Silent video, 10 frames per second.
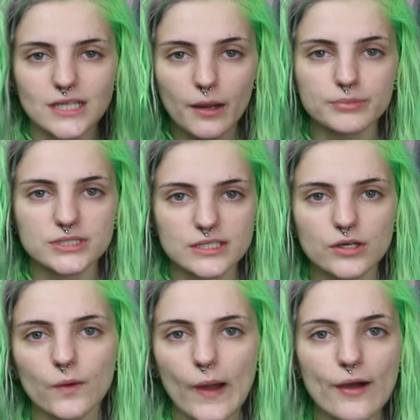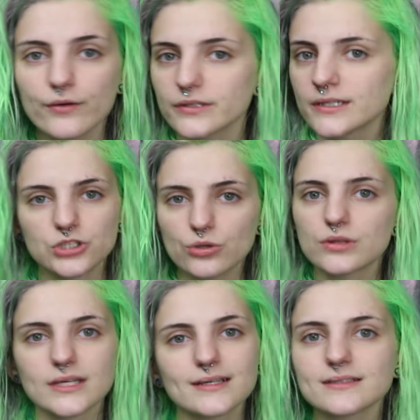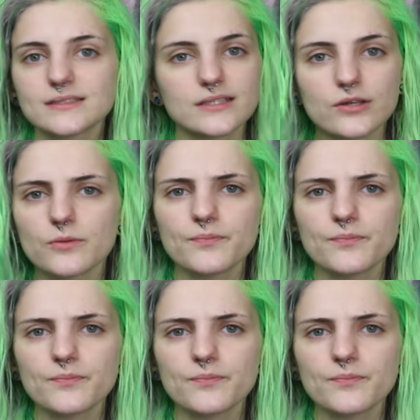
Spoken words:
up to go out and do things, you know?